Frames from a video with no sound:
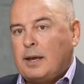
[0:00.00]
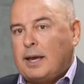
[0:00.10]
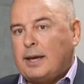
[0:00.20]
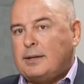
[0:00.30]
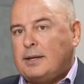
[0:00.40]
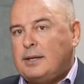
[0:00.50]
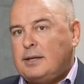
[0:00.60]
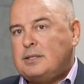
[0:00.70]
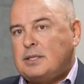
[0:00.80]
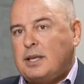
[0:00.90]
And it
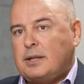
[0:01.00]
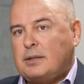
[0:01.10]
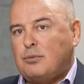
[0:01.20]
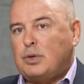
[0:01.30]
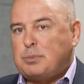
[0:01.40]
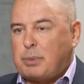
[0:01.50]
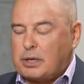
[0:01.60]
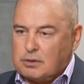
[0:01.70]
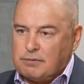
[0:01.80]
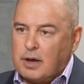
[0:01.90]
is that
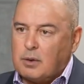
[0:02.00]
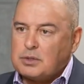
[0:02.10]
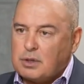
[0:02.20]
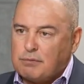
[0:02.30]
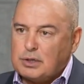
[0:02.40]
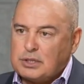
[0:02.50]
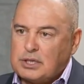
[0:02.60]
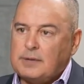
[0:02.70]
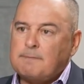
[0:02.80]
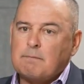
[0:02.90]
respect of our
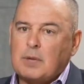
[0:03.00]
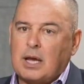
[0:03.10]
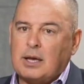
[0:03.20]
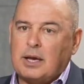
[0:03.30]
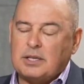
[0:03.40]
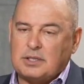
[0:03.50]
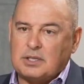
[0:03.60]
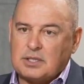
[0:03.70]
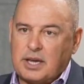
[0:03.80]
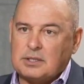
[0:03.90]
sovereignty as a
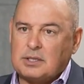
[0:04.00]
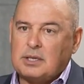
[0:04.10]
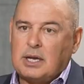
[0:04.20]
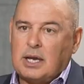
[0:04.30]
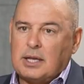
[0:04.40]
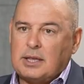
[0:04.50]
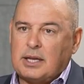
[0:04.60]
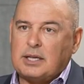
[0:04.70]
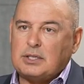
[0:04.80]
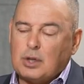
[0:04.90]
state
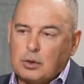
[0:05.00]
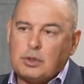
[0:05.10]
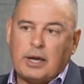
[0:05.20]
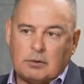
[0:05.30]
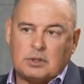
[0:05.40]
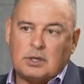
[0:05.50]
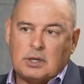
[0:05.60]
that has no doubt